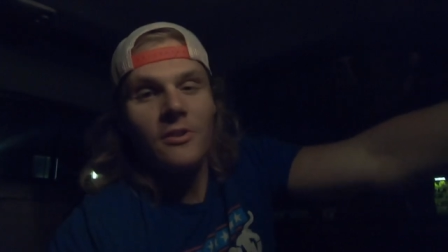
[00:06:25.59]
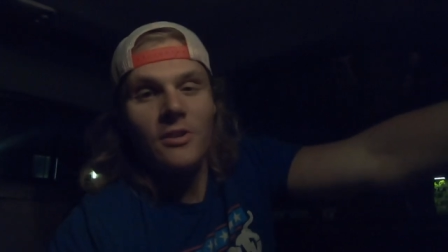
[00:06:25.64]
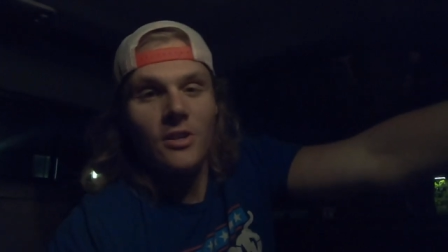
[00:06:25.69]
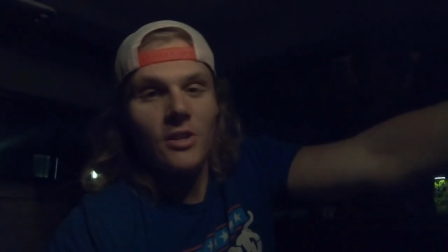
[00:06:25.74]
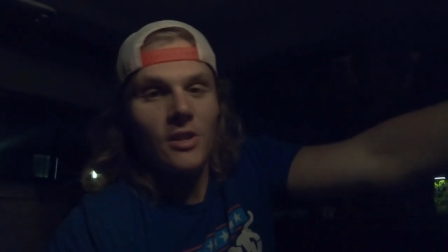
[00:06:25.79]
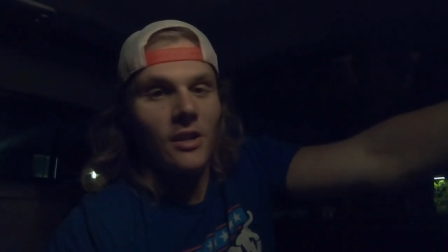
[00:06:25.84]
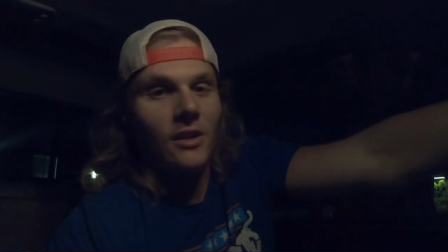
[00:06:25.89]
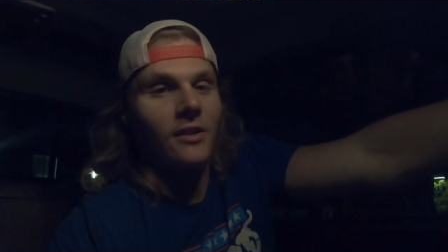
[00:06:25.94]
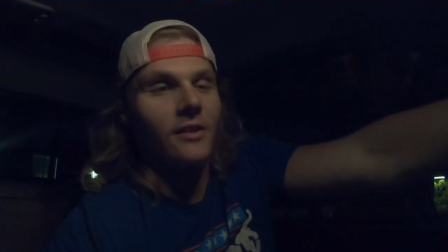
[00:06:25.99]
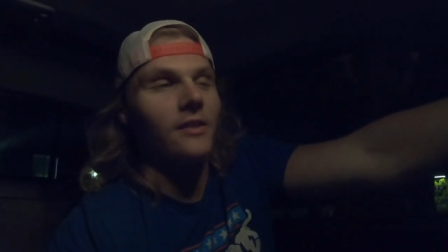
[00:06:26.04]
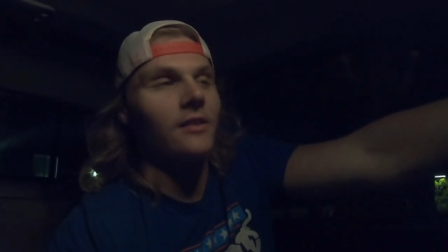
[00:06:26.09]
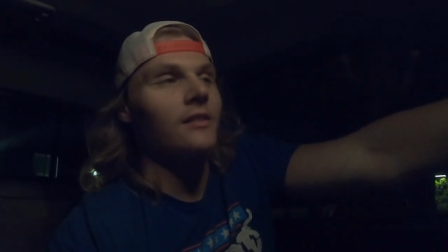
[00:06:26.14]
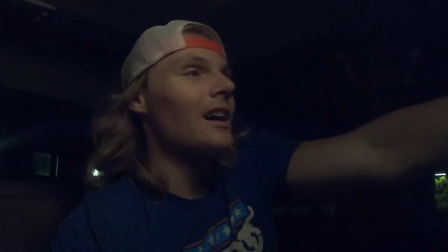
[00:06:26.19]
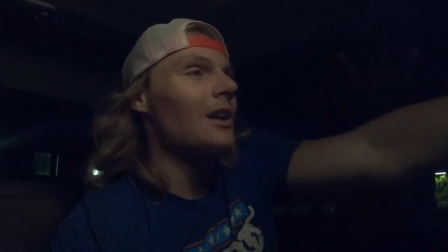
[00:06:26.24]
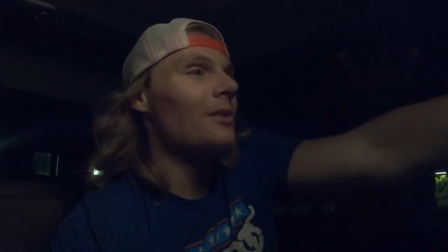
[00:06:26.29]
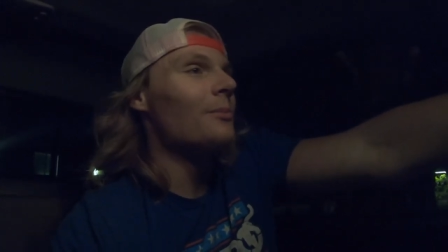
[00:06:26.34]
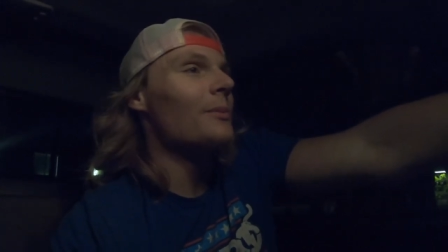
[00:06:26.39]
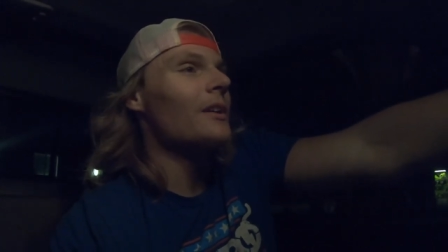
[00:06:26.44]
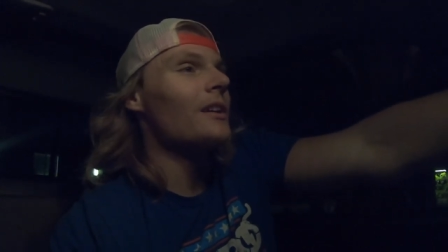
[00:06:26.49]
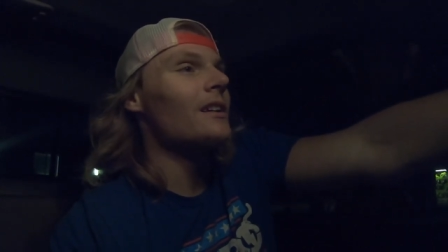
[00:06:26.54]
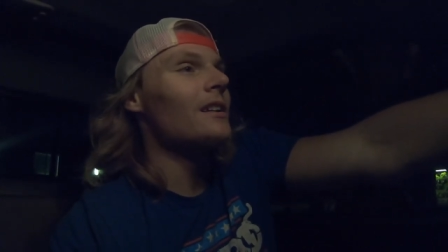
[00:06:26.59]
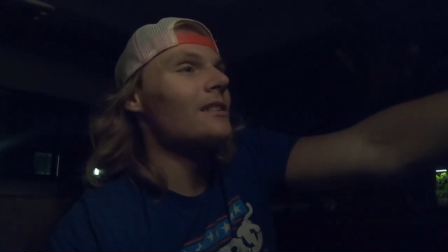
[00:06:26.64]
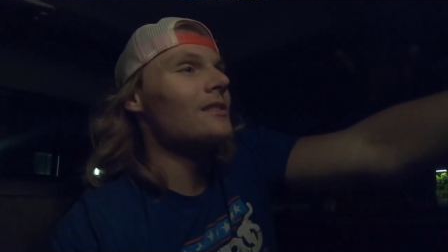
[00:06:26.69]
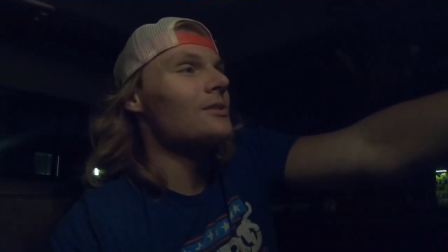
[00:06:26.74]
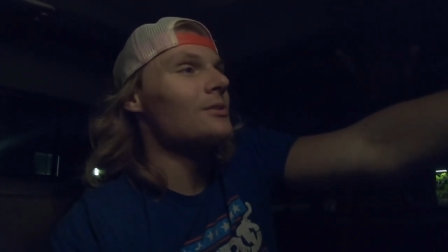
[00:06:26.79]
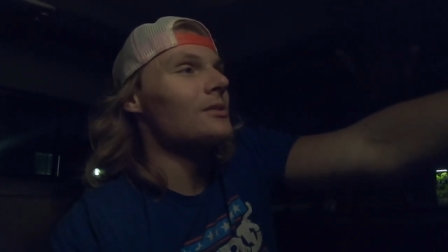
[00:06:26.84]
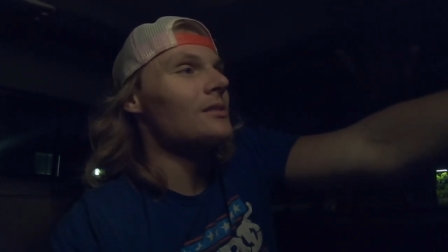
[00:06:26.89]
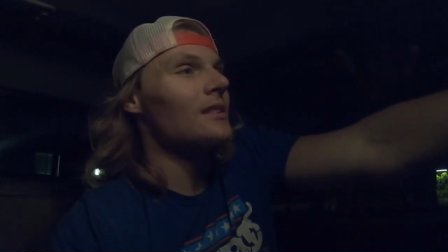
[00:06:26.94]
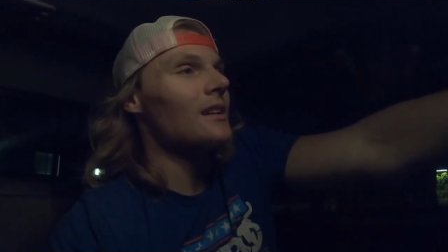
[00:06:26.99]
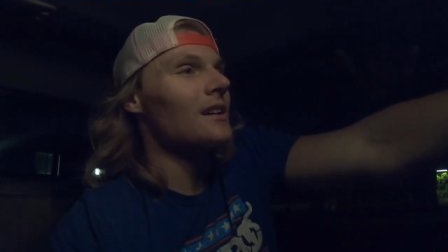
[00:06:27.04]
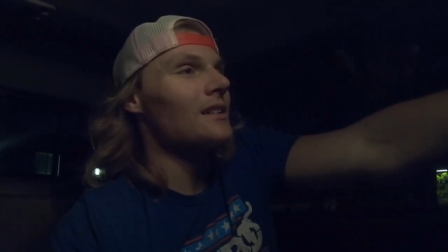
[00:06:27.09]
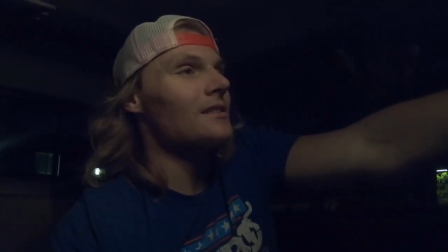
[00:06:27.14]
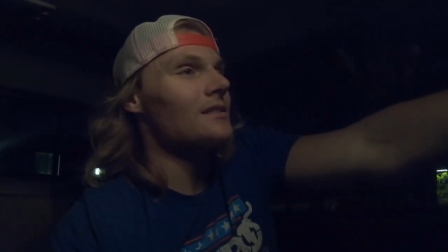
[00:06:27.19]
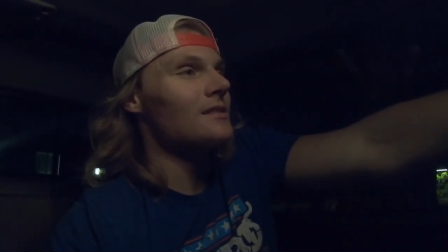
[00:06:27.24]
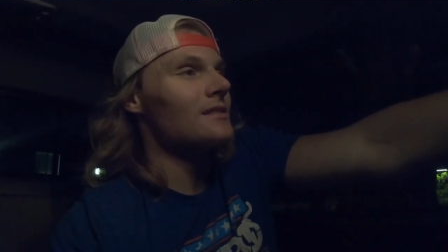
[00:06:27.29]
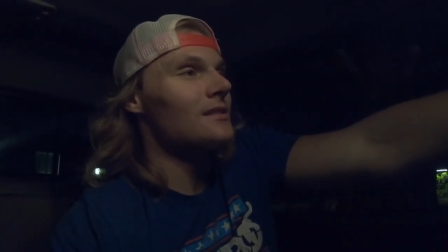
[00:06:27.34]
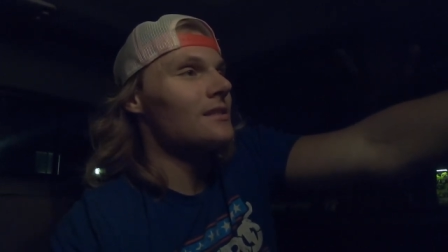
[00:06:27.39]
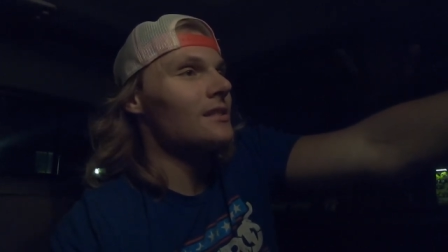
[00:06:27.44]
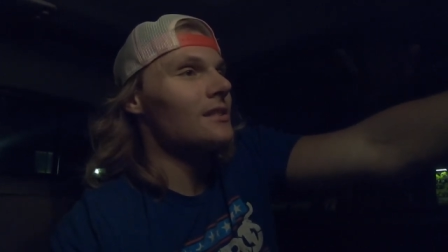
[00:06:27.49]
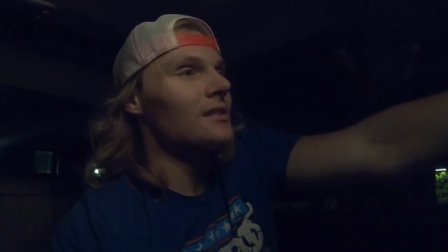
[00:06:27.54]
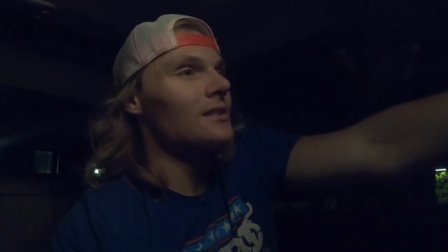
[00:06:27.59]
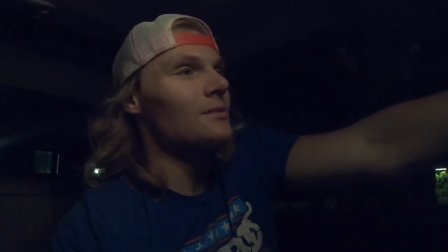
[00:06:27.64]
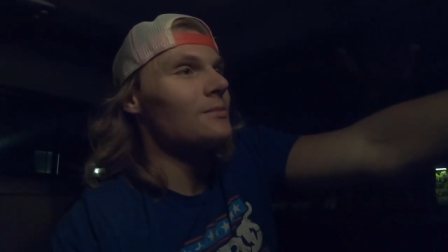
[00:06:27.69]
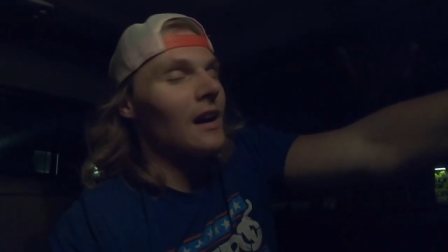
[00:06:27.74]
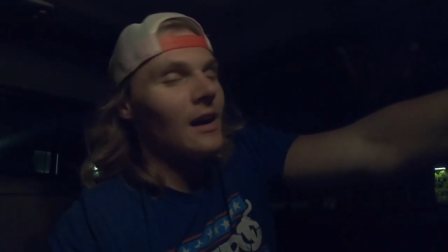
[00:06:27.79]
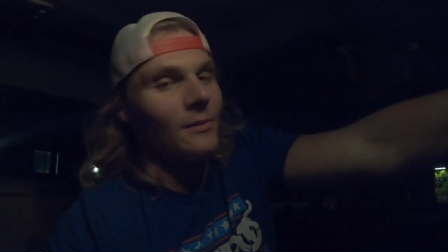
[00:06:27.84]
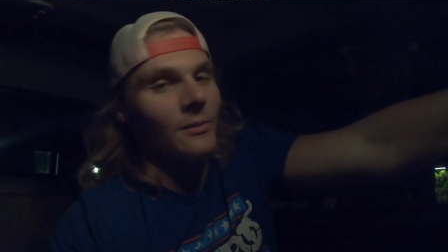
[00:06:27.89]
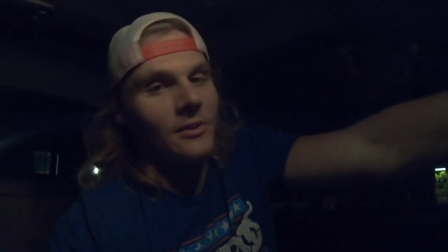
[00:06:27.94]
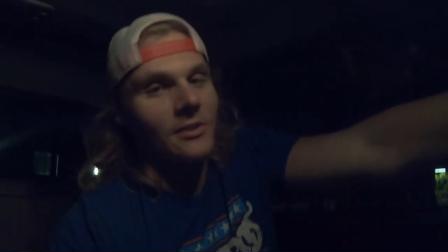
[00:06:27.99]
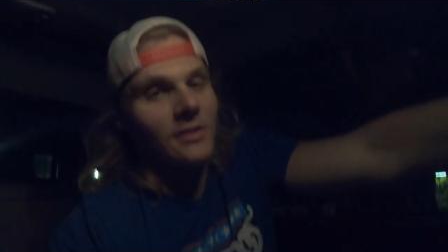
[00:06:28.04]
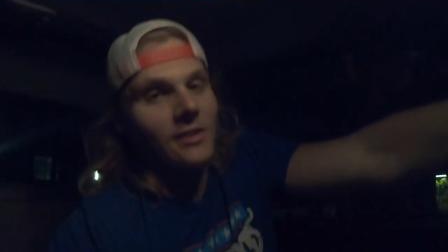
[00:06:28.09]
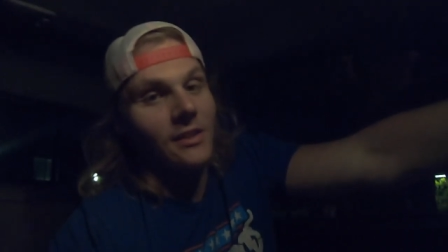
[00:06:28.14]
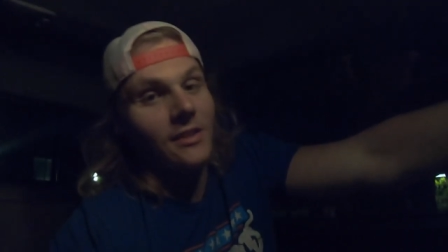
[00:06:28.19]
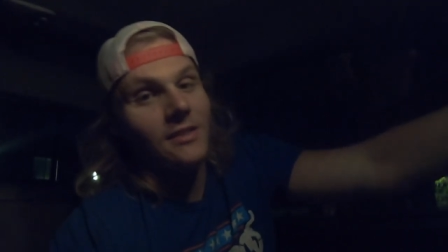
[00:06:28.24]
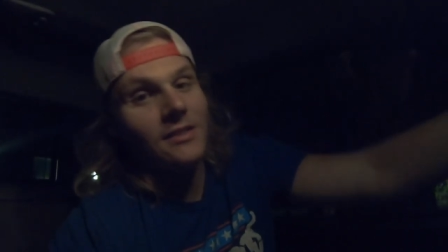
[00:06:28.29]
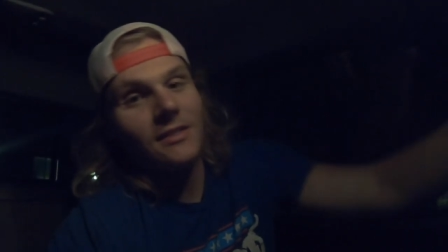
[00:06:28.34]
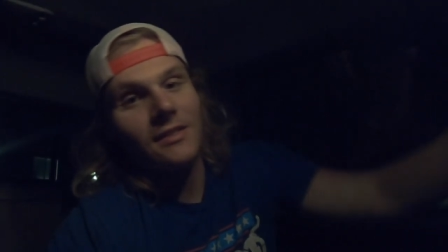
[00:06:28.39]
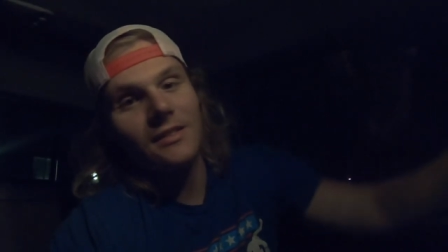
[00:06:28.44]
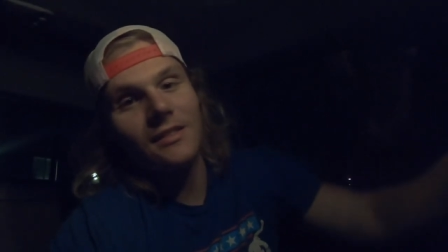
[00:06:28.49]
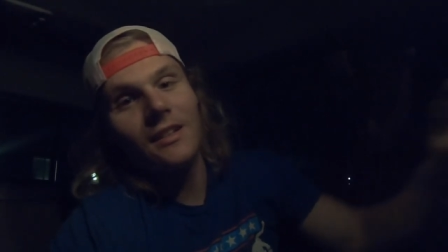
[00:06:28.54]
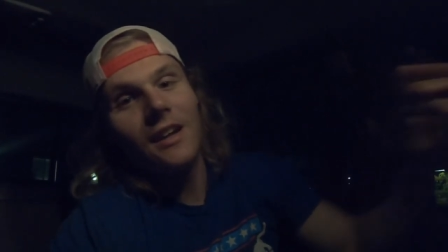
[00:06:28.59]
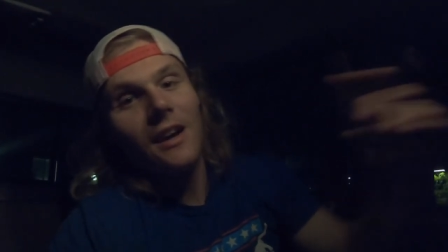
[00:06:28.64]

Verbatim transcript: Share it, help me get to a thousand subs. I'm exhausted.